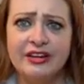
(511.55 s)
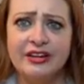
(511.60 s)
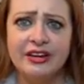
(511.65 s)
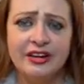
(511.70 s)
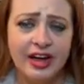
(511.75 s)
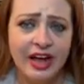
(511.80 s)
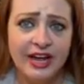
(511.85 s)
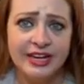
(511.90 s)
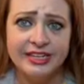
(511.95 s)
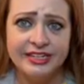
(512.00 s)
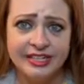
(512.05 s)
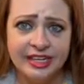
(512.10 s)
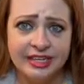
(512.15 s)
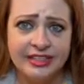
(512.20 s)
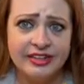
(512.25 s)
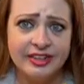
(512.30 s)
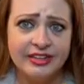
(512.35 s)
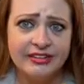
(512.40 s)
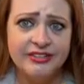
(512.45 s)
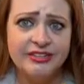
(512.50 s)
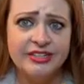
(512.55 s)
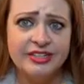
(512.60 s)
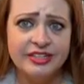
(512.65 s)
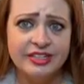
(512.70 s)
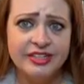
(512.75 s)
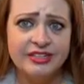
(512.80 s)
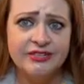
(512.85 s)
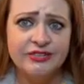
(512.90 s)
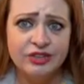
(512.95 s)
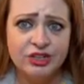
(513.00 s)
I get the need
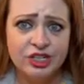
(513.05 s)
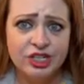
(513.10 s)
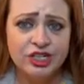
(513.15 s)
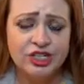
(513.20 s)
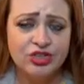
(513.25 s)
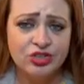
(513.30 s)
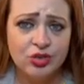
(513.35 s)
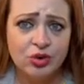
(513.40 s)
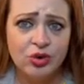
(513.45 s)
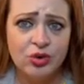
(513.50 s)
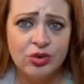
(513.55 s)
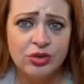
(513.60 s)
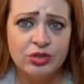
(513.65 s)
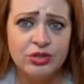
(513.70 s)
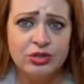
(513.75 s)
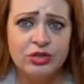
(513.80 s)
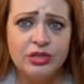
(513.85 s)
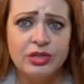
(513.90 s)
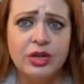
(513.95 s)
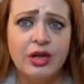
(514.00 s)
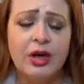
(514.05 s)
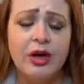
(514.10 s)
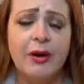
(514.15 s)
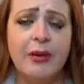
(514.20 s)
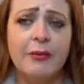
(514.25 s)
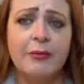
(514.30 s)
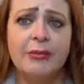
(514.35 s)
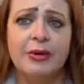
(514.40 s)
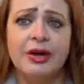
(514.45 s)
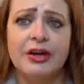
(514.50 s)
for control,
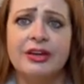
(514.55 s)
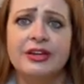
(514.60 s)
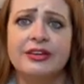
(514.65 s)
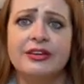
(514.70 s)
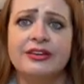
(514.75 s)
but